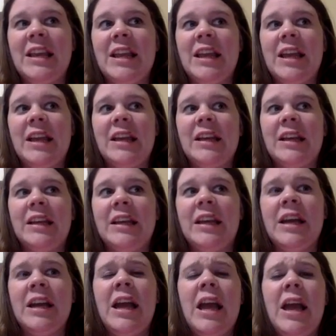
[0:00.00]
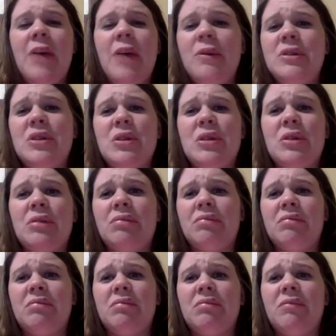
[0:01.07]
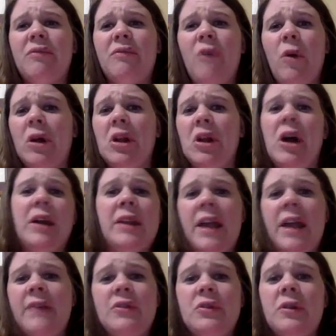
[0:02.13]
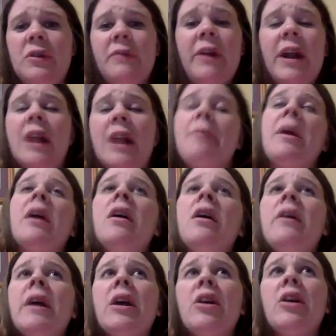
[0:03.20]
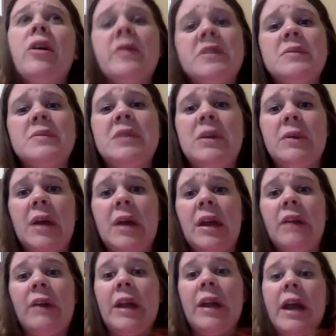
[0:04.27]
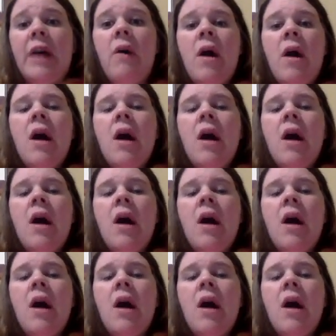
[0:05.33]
Like it was 4:00 in the afternoon on Friday and I'm like, oh, I could go for some tea with honey right now.